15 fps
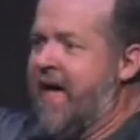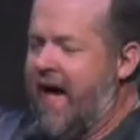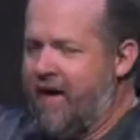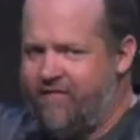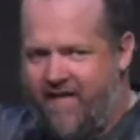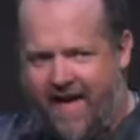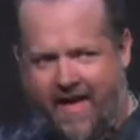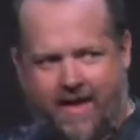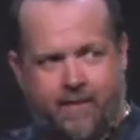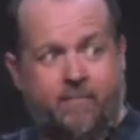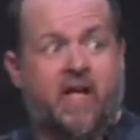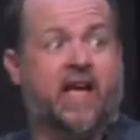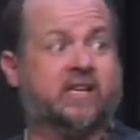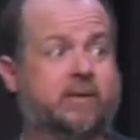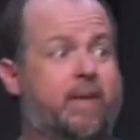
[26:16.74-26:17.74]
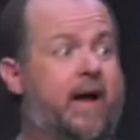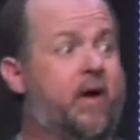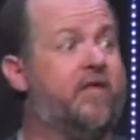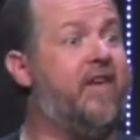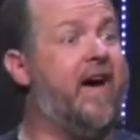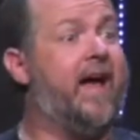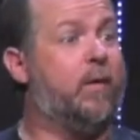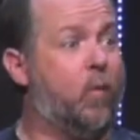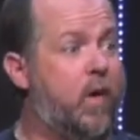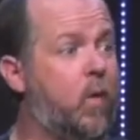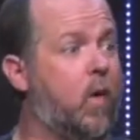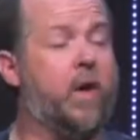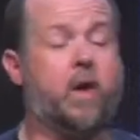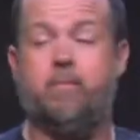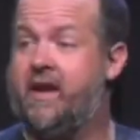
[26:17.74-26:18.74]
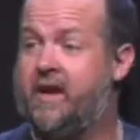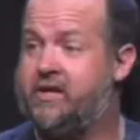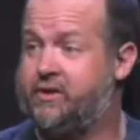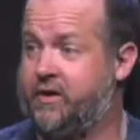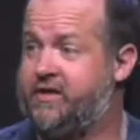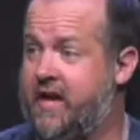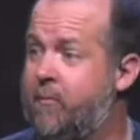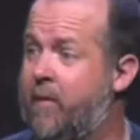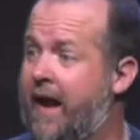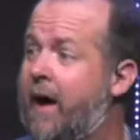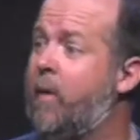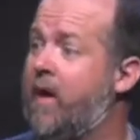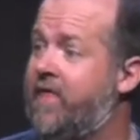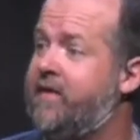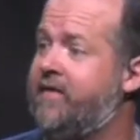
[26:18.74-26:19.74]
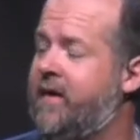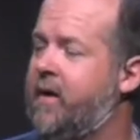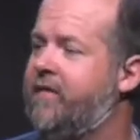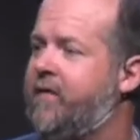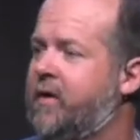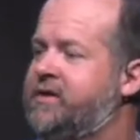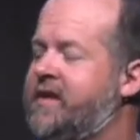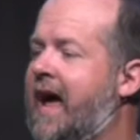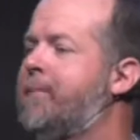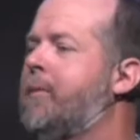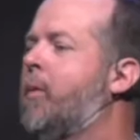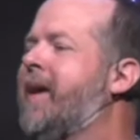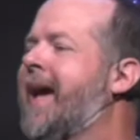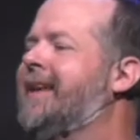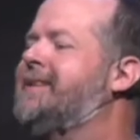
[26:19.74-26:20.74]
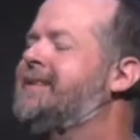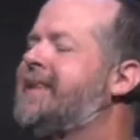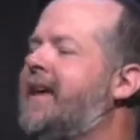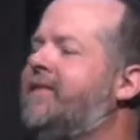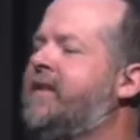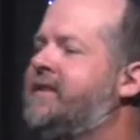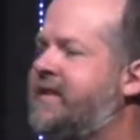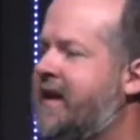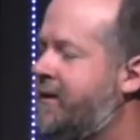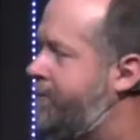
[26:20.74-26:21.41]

a van as a matter of fact we were on a ministry team when i went the very first time and we had 17